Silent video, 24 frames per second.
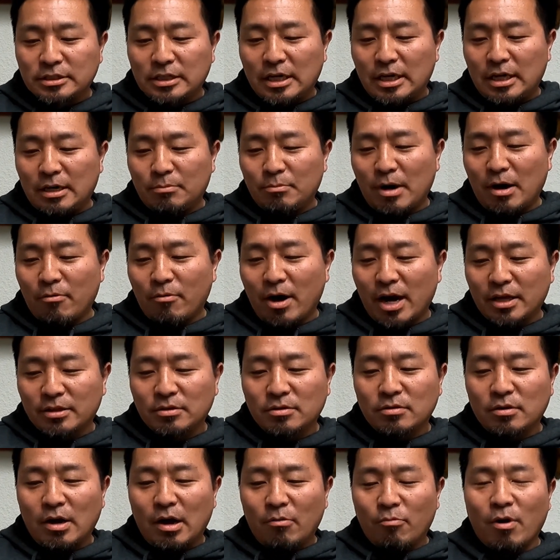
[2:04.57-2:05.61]
I
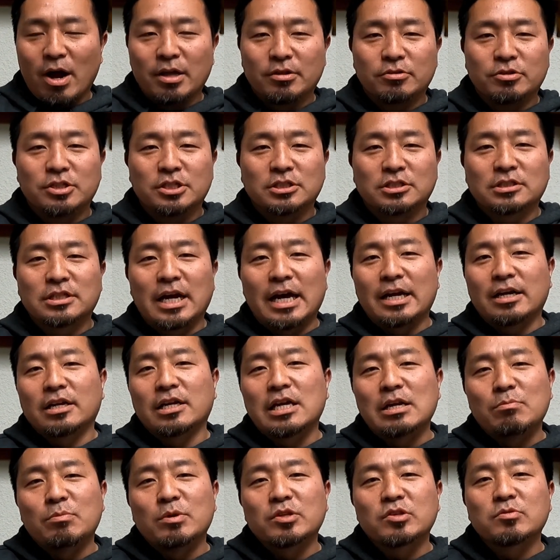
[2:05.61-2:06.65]
rather just kind of
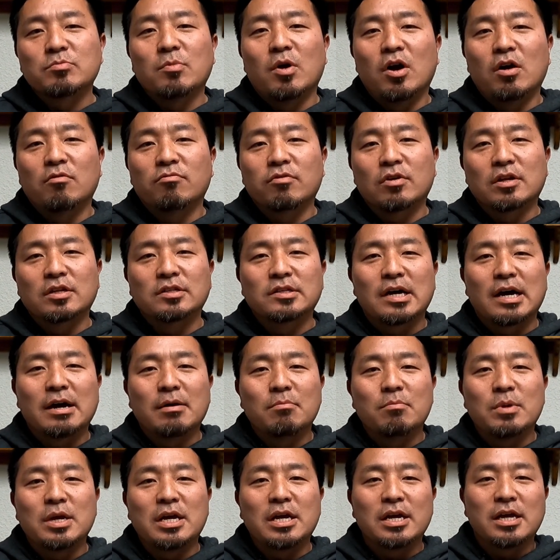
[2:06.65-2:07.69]
keep it small for the
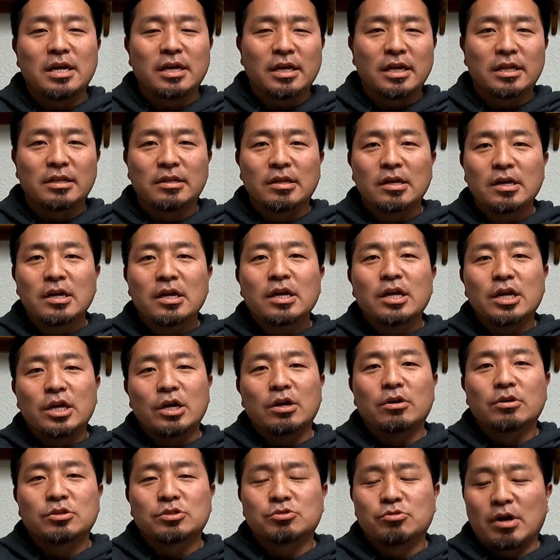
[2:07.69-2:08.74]
time being and,
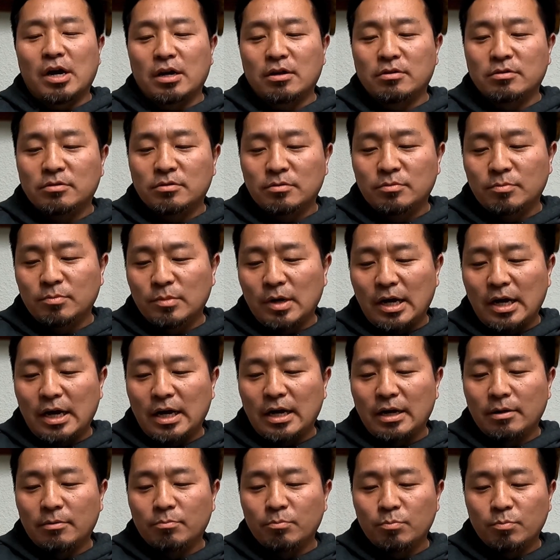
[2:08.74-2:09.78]
and try to
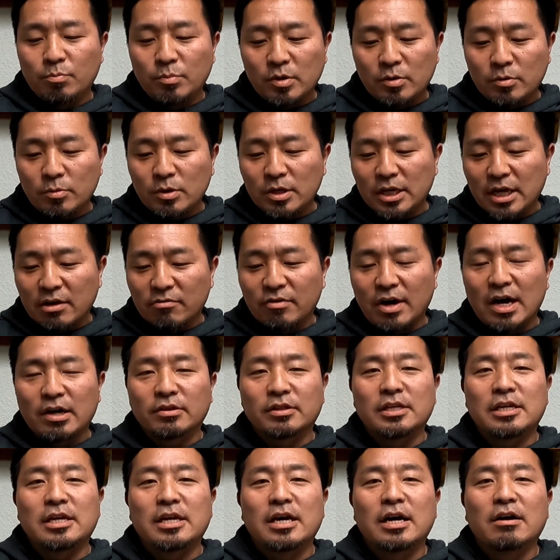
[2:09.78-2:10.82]
give out
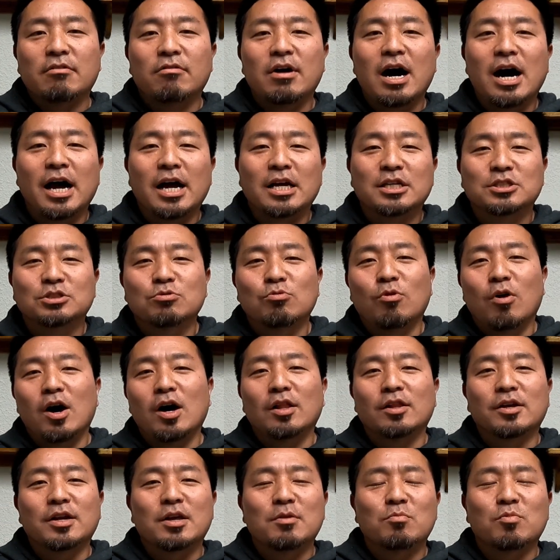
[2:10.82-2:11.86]
the highest
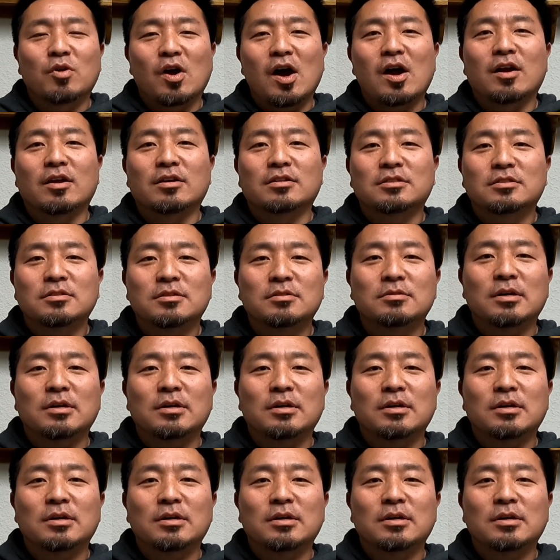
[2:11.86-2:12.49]
quality product